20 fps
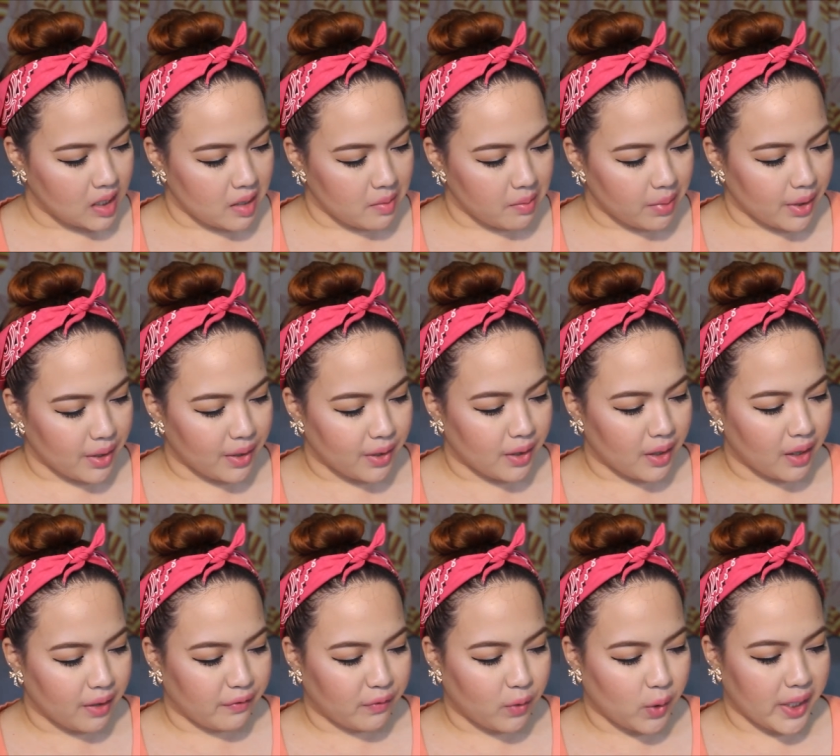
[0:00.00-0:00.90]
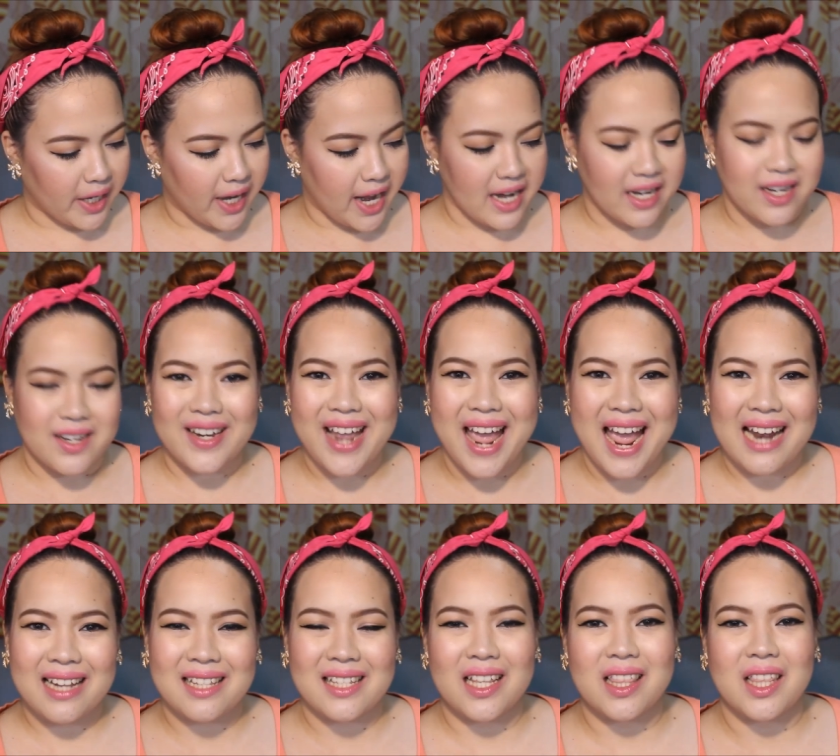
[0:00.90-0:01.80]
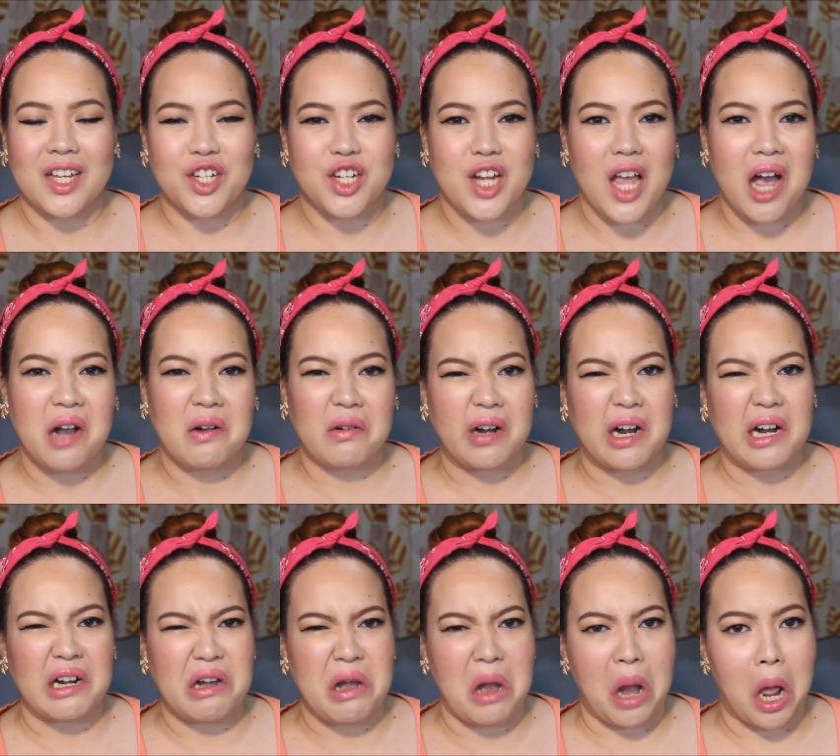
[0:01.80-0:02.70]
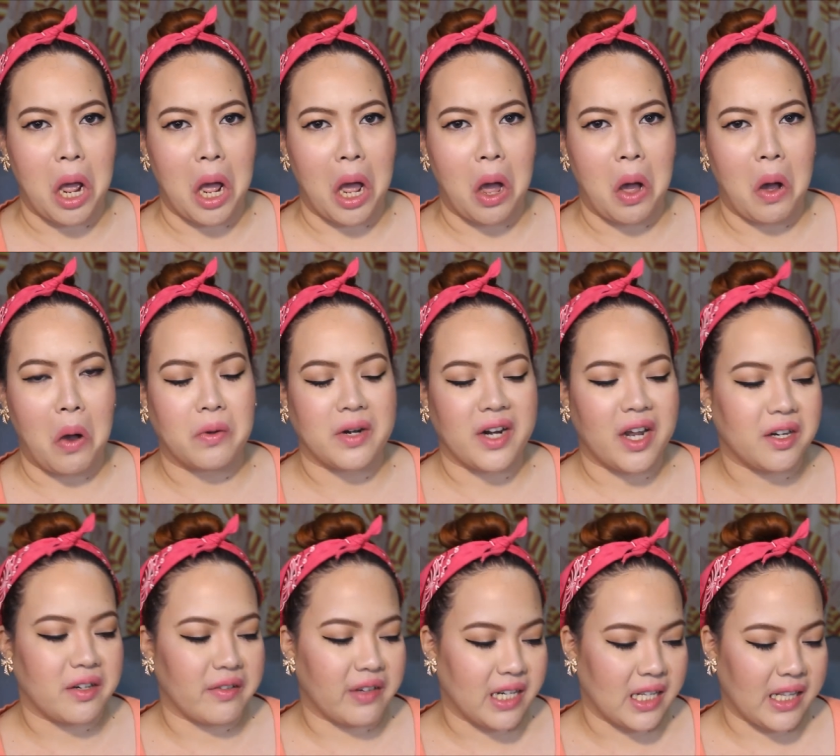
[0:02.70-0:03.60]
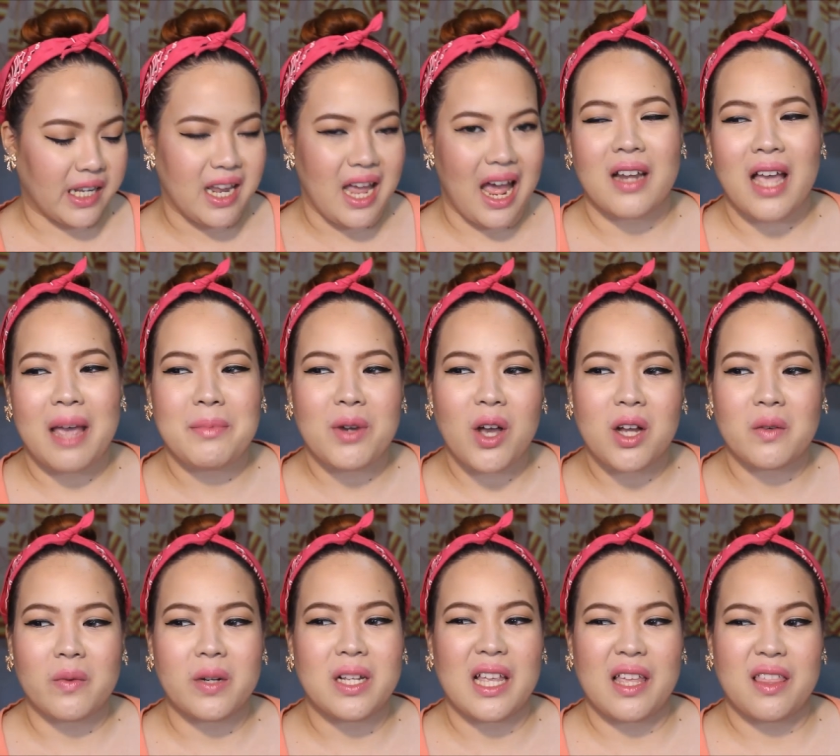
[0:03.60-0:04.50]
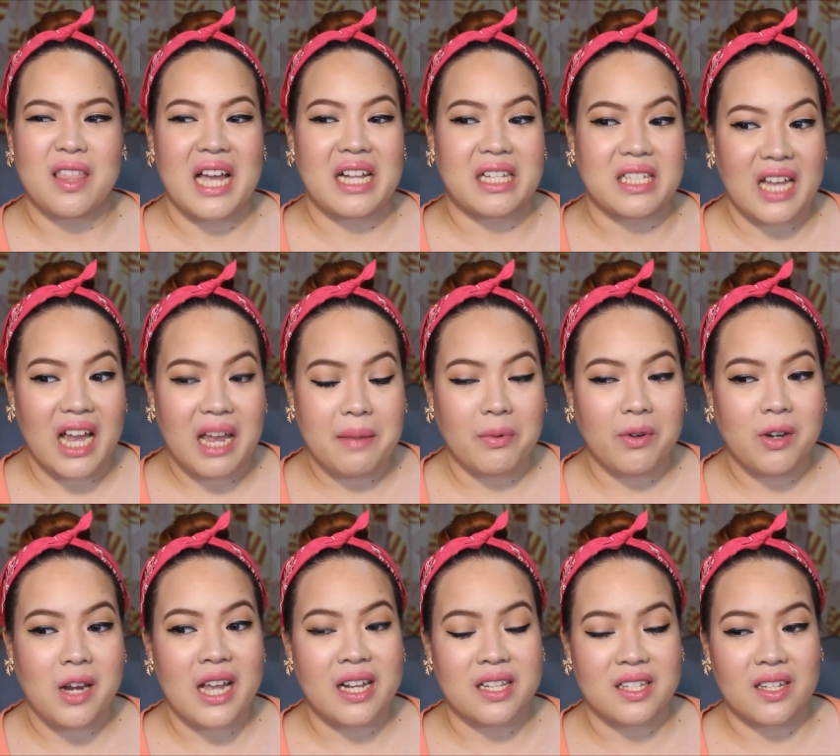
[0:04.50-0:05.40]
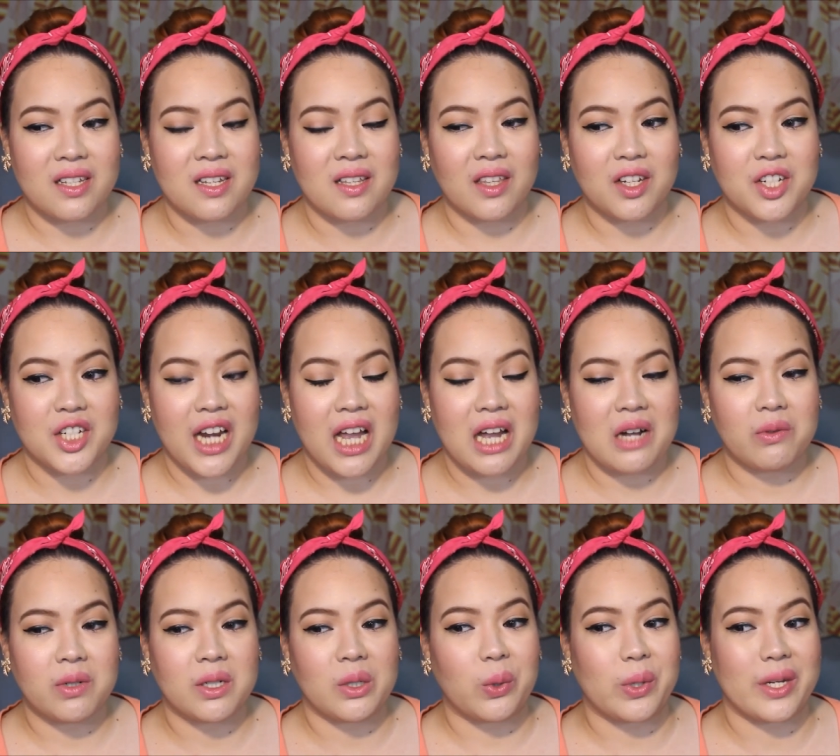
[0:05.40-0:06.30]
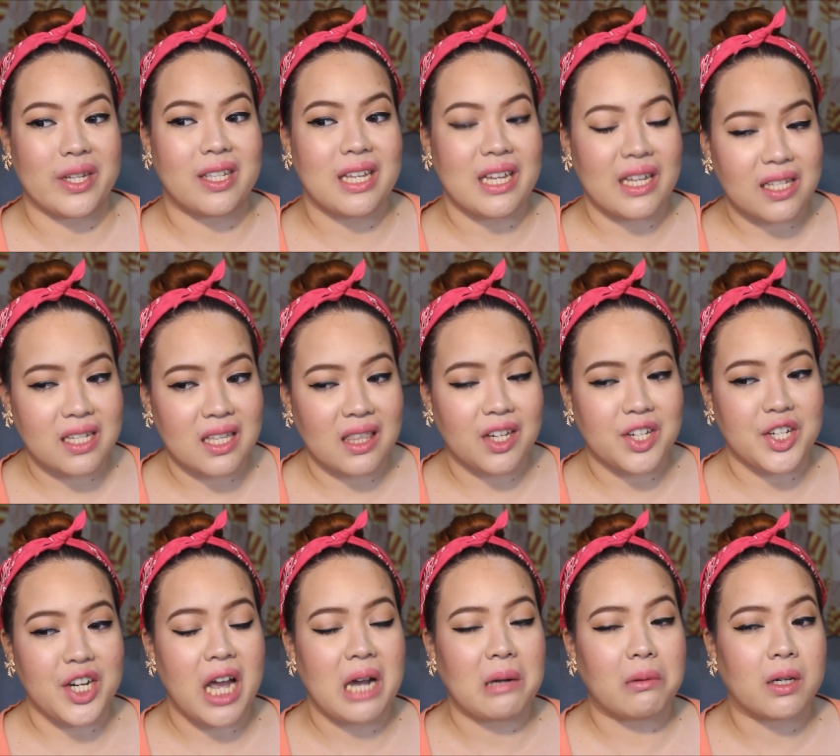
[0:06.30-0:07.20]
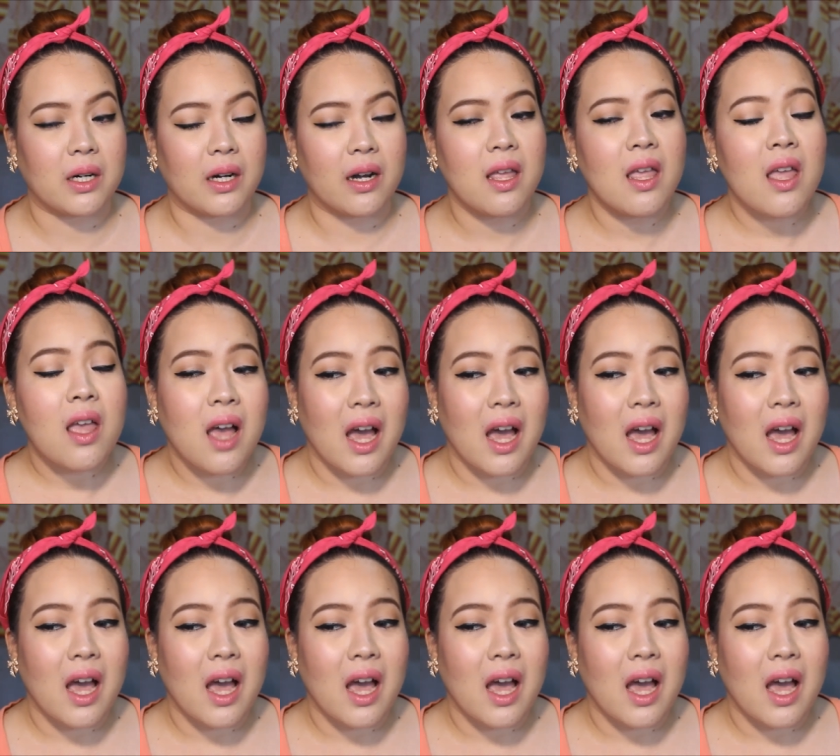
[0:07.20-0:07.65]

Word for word: Number 48. Dance in the shower? No, not really. I'm not really that type who dances in the shower or sings in the shower.